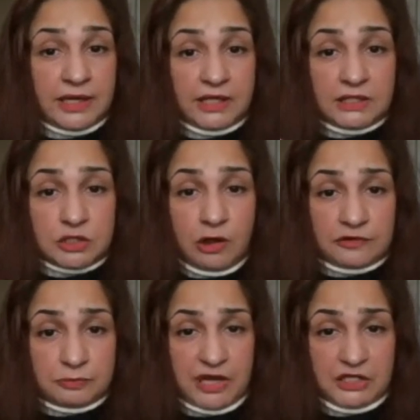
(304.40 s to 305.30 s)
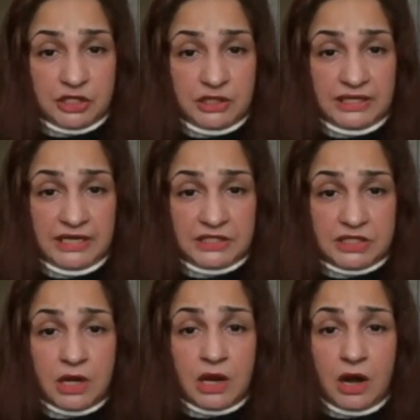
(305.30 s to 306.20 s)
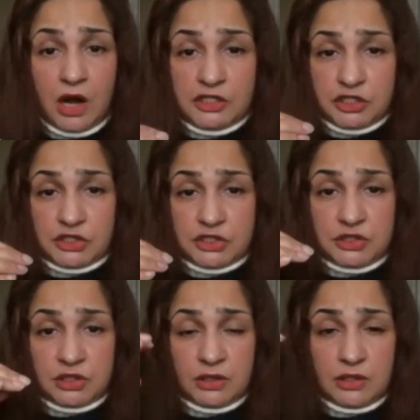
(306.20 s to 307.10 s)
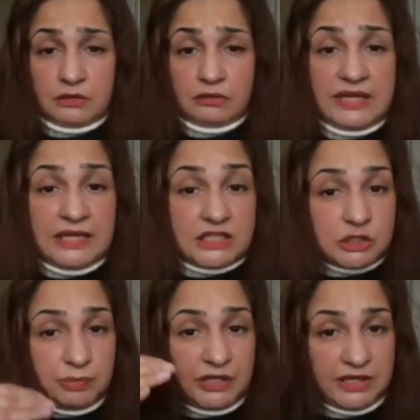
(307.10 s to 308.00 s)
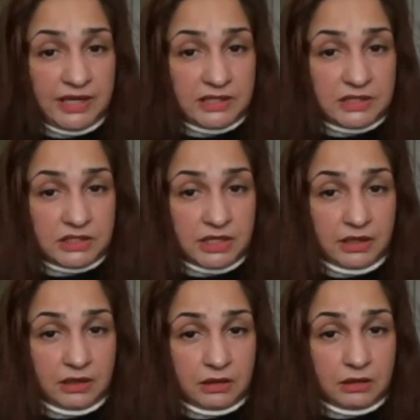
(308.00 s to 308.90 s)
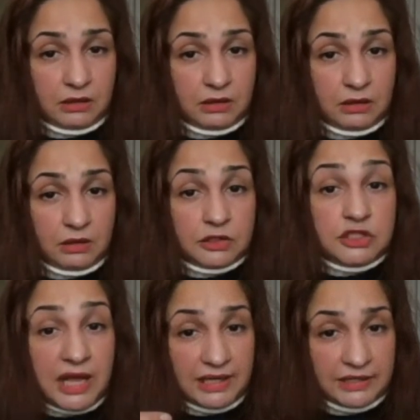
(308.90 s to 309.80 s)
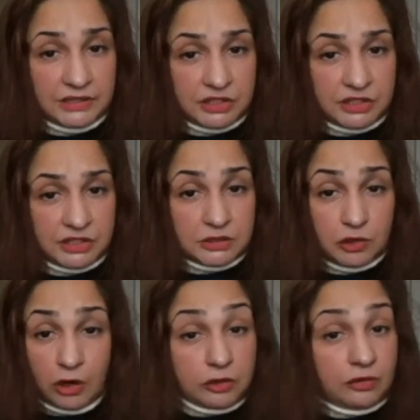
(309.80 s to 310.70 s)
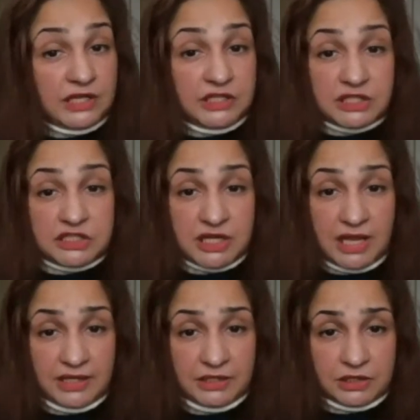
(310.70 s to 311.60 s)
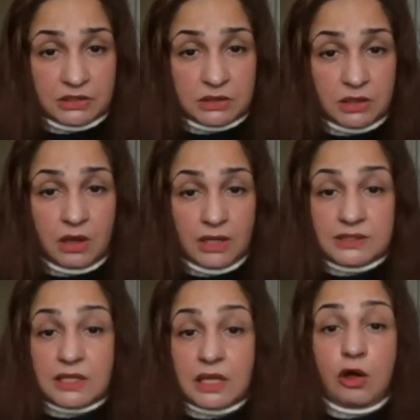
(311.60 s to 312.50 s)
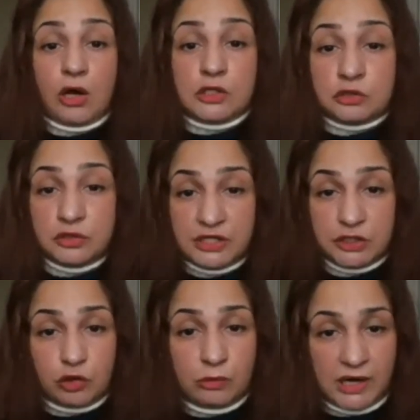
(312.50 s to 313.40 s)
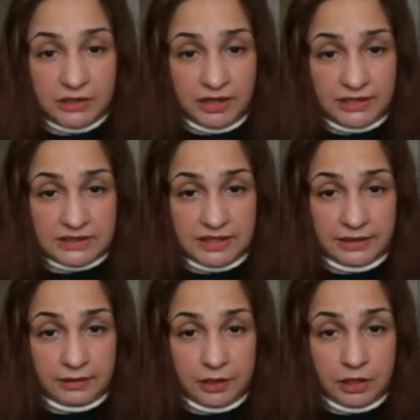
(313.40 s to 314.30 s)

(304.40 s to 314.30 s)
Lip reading: kids of special needs are just re-experiencing challenges, not only just challenges, it's a lot re-traumatizing.